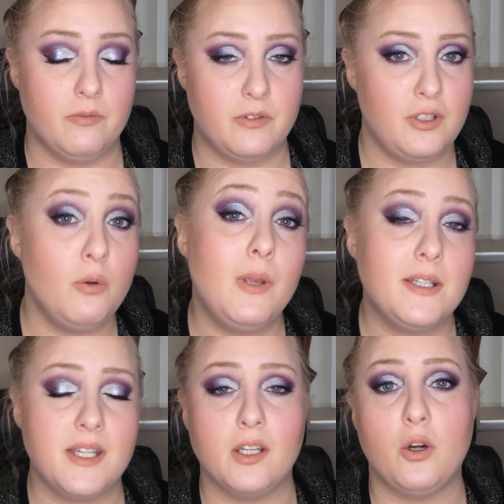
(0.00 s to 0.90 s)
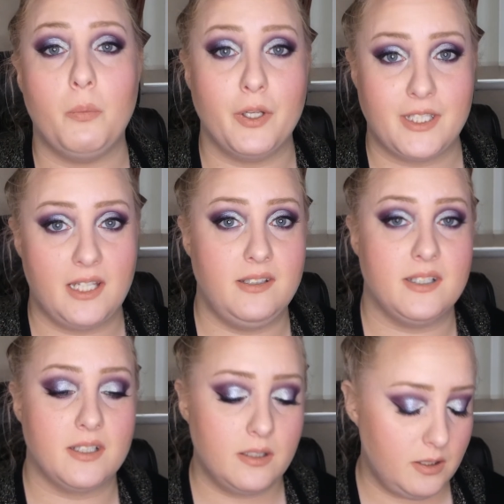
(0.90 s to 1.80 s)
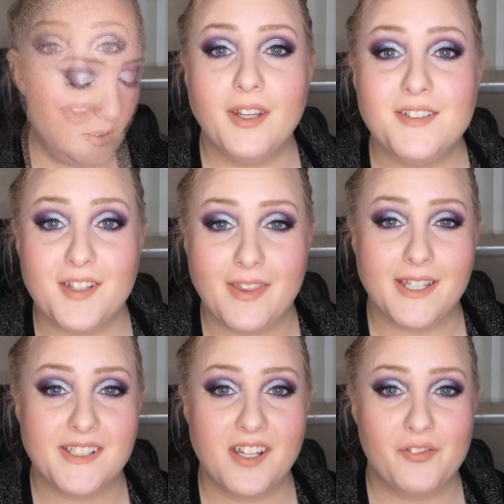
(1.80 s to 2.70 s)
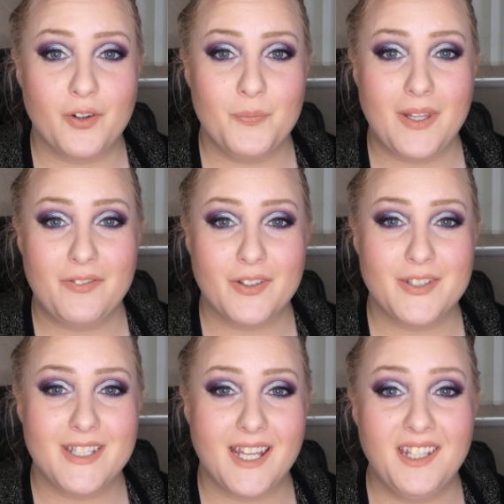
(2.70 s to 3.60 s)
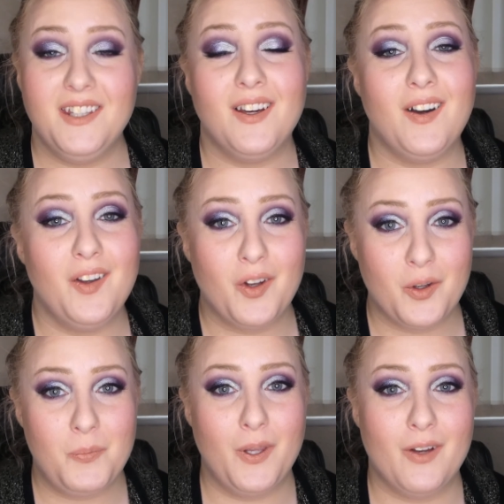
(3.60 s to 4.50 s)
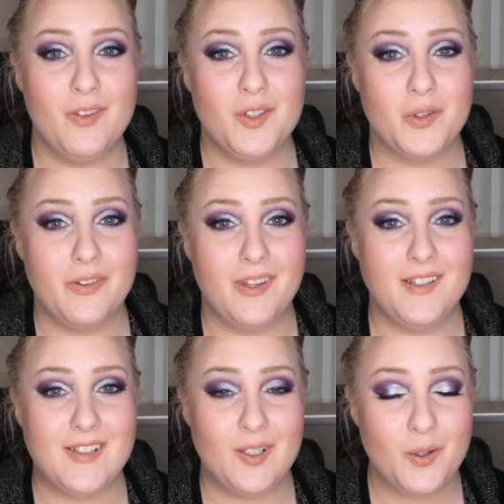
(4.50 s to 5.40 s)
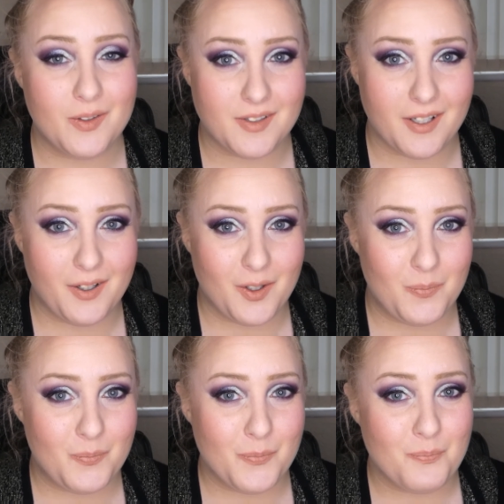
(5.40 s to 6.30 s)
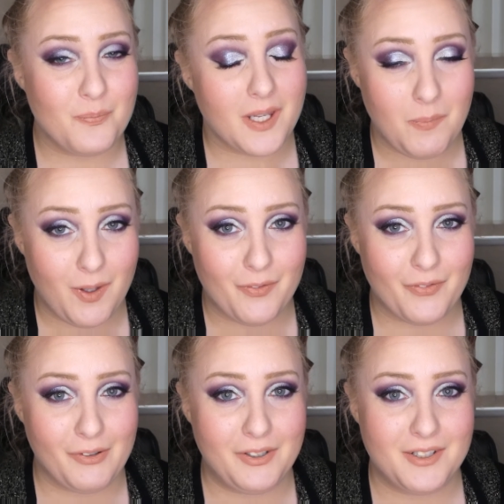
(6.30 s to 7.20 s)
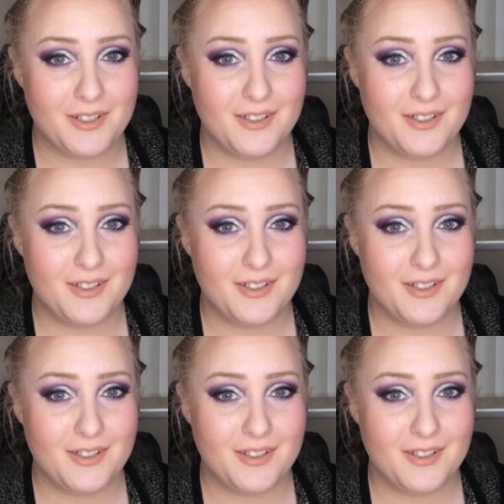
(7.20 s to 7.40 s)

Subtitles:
2 weeks and a couple of days. So that's it from me for today. I hope you have enjoyed these looks. I hope maybe you find